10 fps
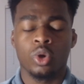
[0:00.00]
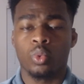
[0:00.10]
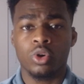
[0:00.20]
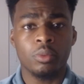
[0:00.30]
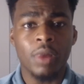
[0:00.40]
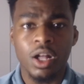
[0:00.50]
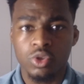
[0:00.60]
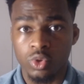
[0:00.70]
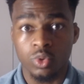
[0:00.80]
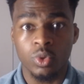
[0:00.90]
What are
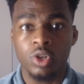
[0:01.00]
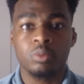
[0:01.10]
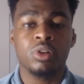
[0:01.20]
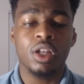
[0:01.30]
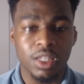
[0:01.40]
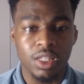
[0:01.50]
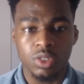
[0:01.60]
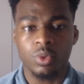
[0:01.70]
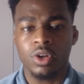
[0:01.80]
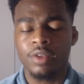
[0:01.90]
modules? What are plugins?
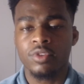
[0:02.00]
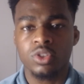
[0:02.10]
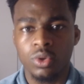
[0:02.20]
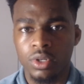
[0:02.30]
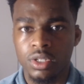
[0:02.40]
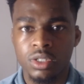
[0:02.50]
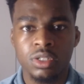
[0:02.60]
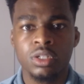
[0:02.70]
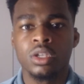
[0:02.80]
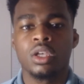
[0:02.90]
What are
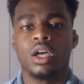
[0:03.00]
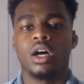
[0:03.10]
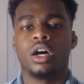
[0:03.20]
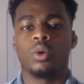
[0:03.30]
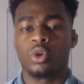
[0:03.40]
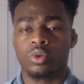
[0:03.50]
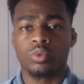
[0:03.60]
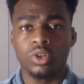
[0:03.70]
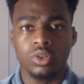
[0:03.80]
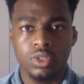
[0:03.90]
inventories? What are
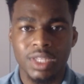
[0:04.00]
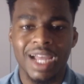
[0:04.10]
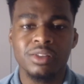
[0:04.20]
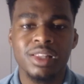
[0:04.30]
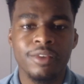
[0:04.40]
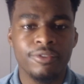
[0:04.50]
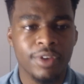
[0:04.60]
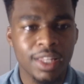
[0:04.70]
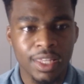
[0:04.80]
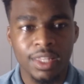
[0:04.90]
roles? How did they
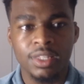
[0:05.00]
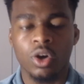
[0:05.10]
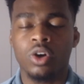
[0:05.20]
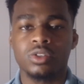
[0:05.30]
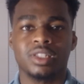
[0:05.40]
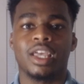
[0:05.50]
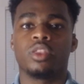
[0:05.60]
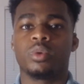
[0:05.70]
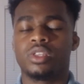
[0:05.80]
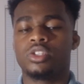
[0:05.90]
fit in all
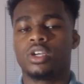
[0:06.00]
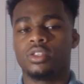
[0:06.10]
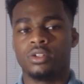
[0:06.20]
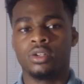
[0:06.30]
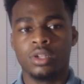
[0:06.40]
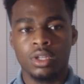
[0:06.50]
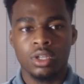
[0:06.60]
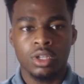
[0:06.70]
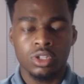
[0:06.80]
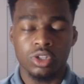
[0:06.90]
together with each other?
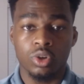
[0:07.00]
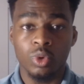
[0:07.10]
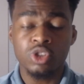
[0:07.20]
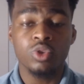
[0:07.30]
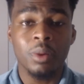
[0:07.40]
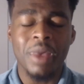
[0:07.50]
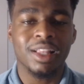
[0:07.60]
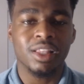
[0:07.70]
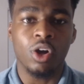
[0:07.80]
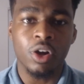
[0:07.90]
So once you
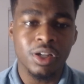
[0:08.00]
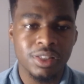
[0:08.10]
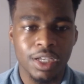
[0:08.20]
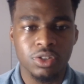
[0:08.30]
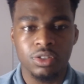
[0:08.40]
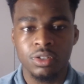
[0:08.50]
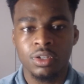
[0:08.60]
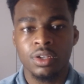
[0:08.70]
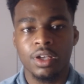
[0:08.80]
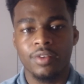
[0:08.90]
unpack the architecture
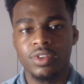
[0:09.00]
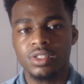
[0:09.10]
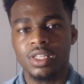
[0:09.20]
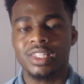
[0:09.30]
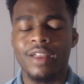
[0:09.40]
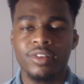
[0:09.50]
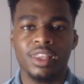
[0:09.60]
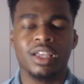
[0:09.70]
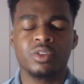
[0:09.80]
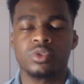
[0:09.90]
of these things,
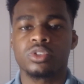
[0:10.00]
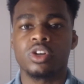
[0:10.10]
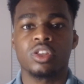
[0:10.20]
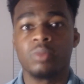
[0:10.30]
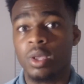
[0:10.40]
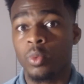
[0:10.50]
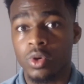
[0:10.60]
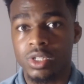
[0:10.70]
everything else will start to make more